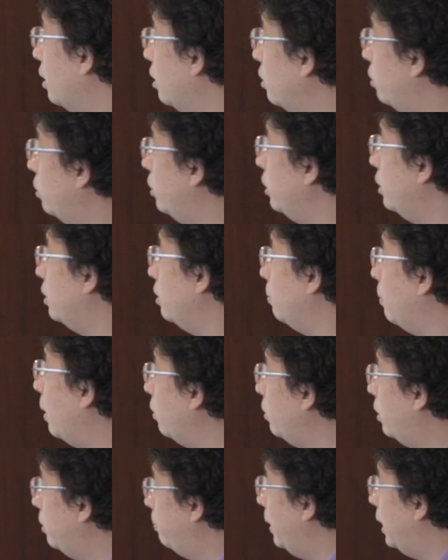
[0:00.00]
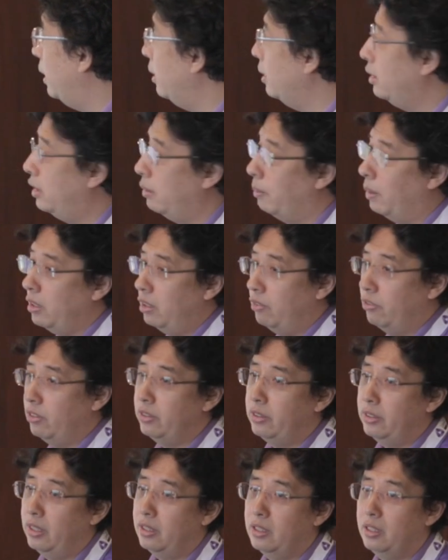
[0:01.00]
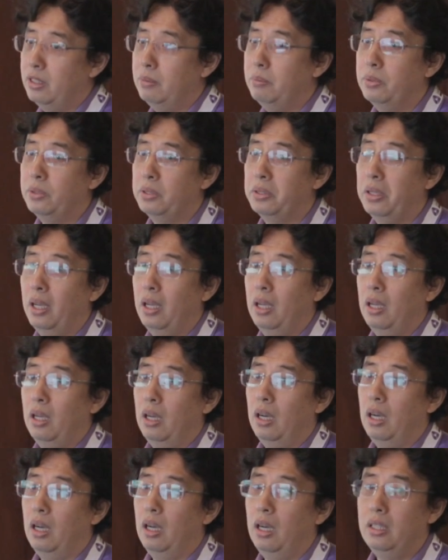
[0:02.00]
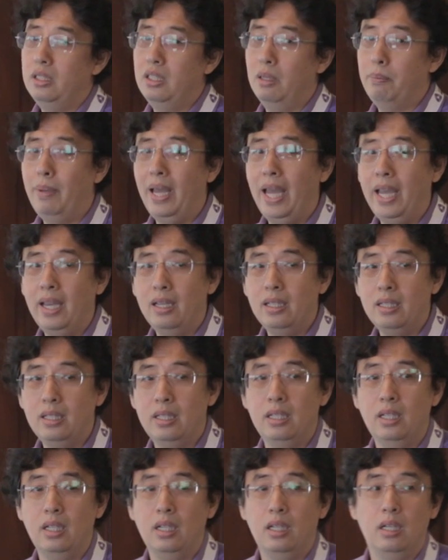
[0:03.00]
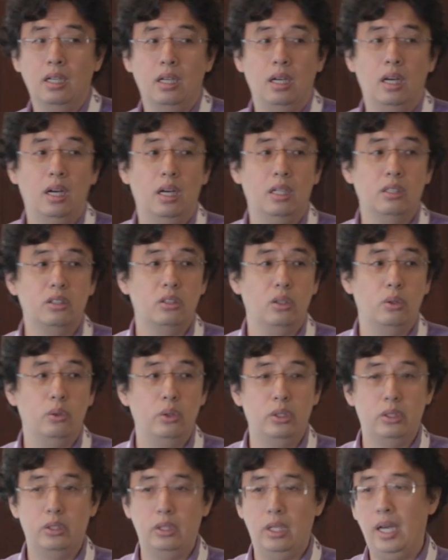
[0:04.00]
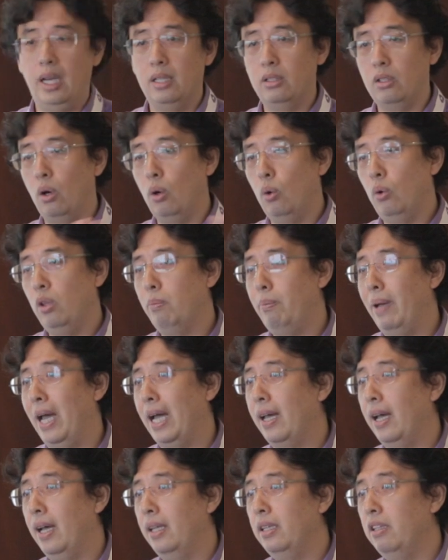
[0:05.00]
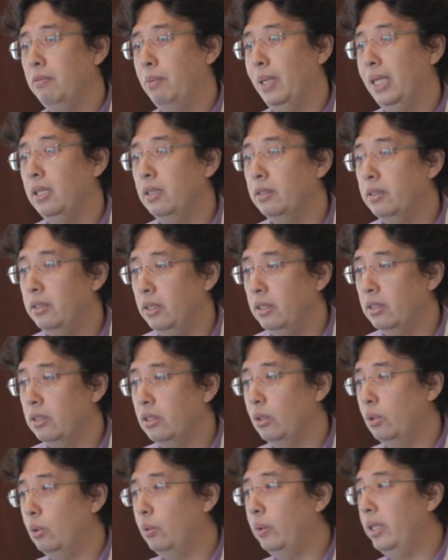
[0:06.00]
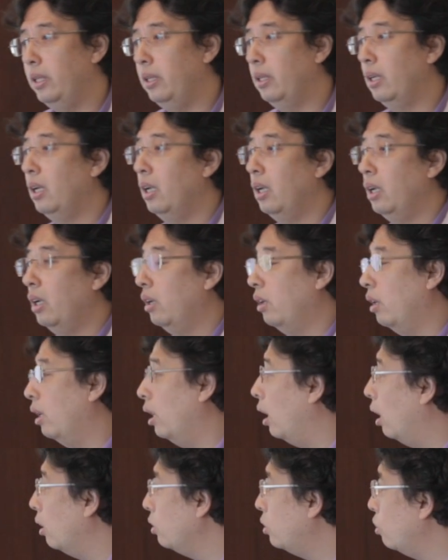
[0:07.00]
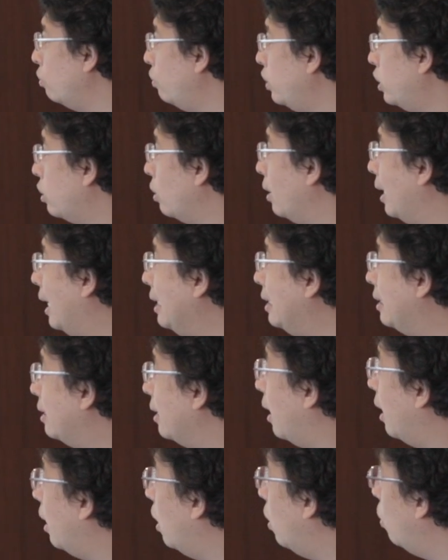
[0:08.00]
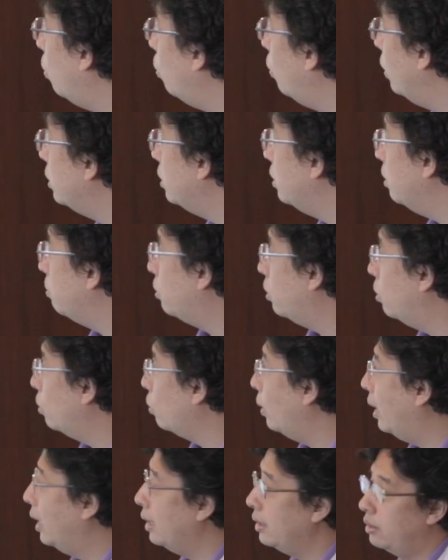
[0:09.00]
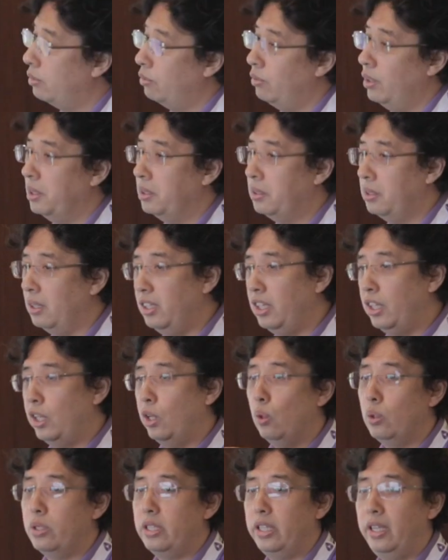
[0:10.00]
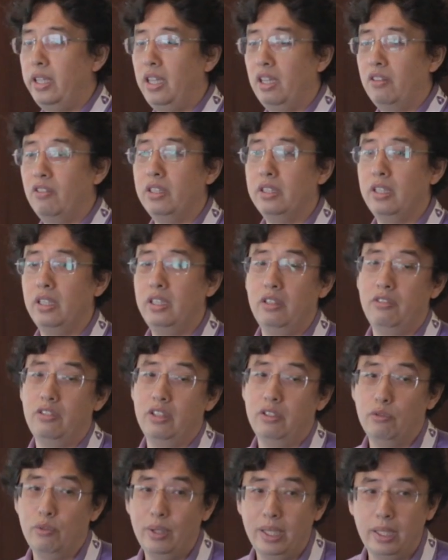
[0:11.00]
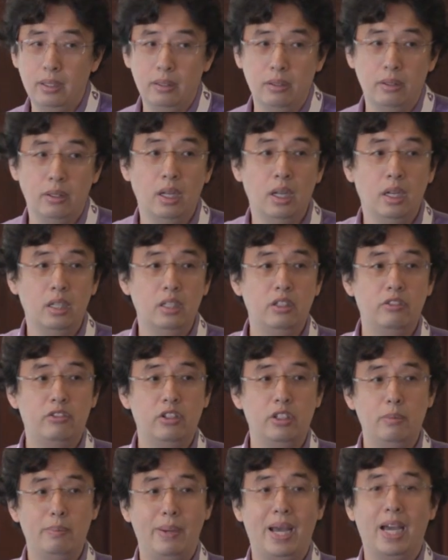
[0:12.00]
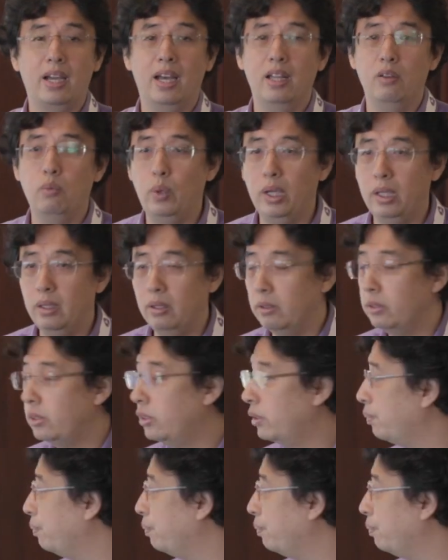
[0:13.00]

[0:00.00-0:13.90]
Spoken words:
So this is about dependency about different systems. As a bank, so it has all the backend dependencies. So we also visualize how was the progress with the negotiating with the different backend vendors.